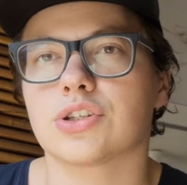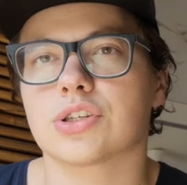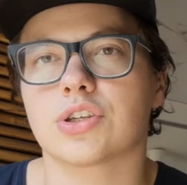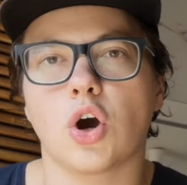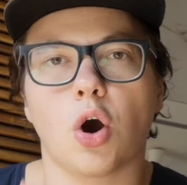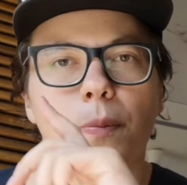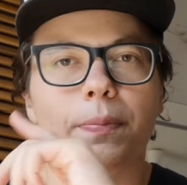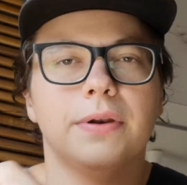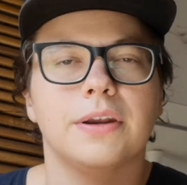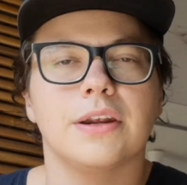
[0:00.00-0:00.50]

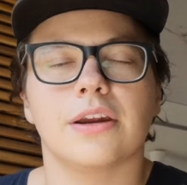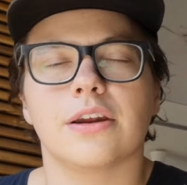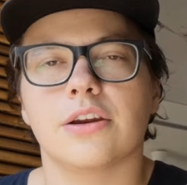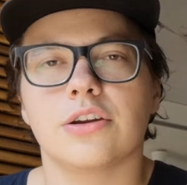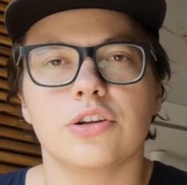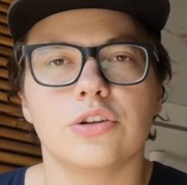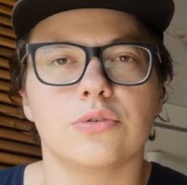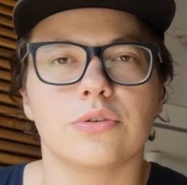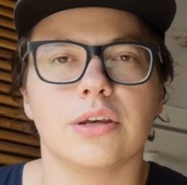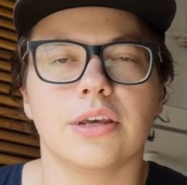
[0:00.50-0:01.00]
Just open it
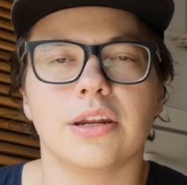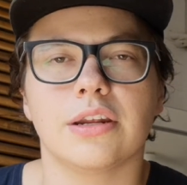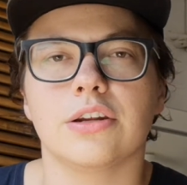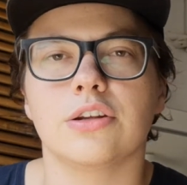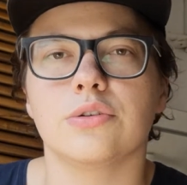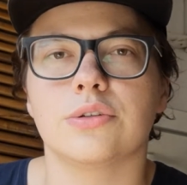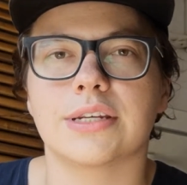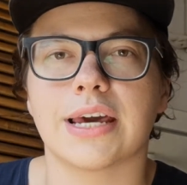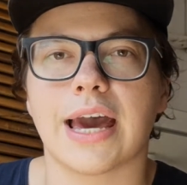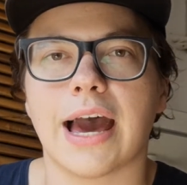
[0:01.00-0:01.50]
in a
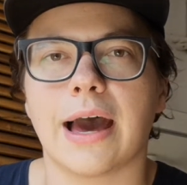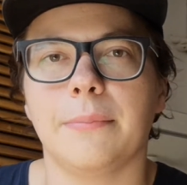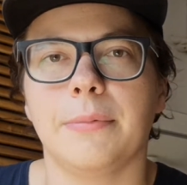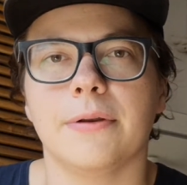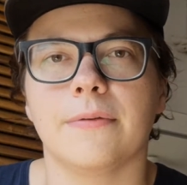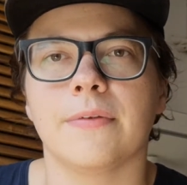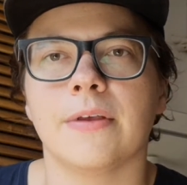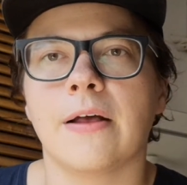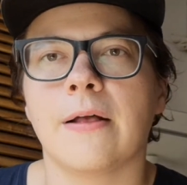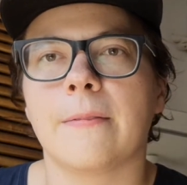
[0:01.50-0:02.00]
new tab
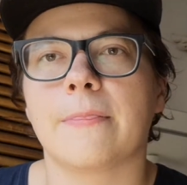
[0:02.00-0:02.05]
and